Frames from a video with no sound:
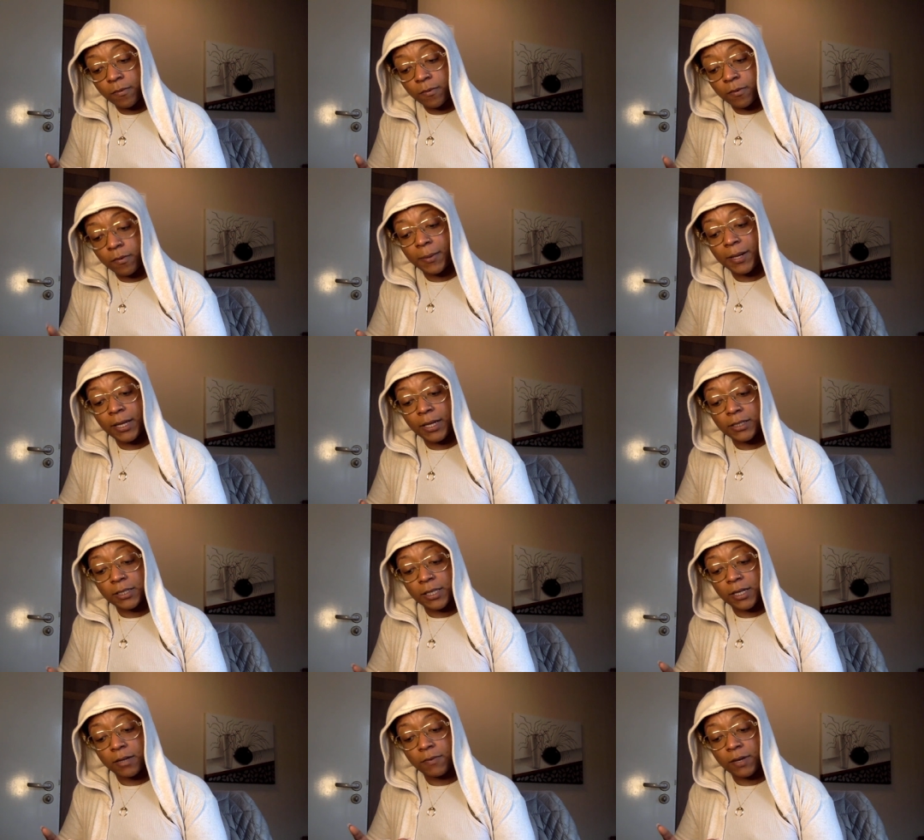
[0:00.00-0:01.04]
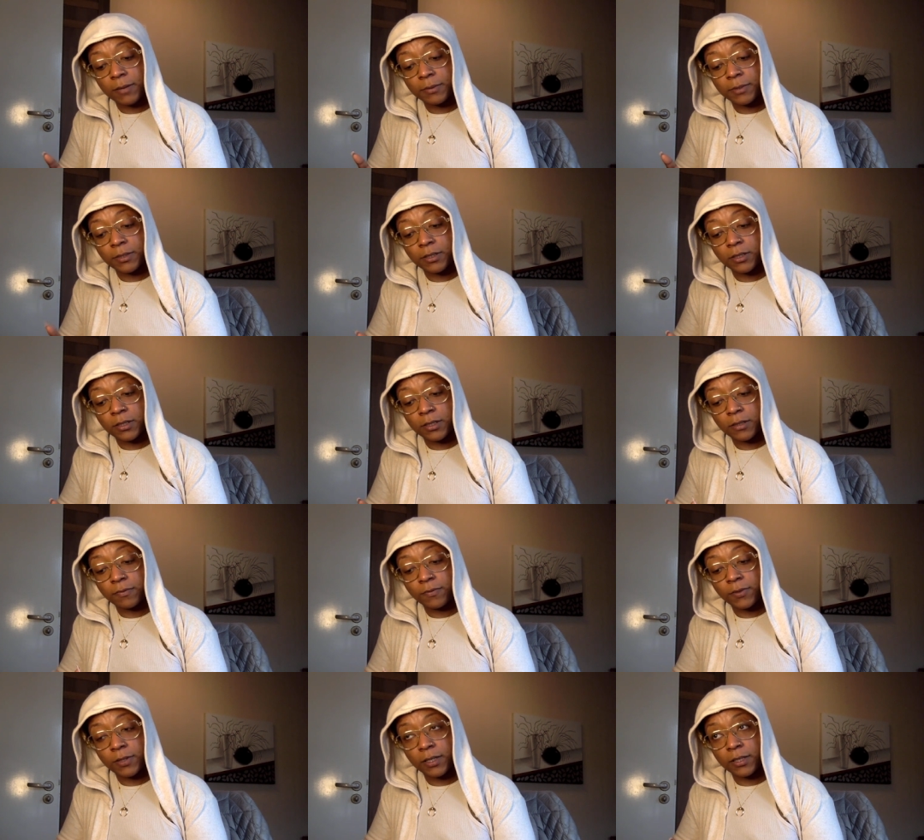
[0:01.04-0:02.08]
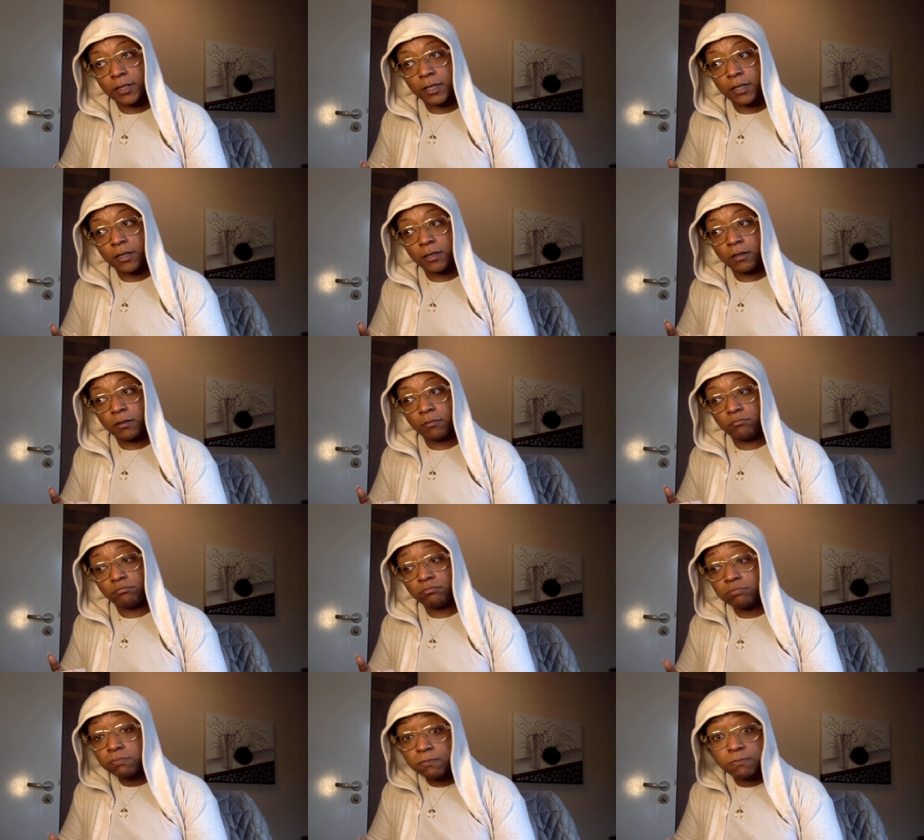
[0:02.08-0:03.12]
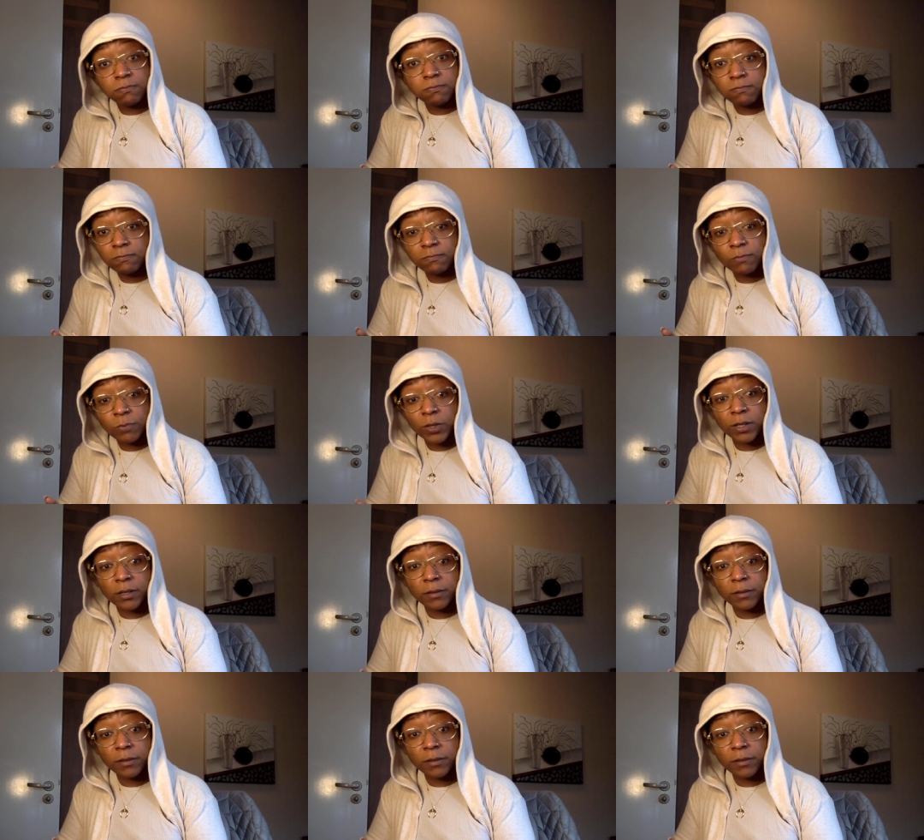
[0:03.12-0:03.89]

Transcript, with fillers: Somebody has a lot of options and doesn't feel like they want to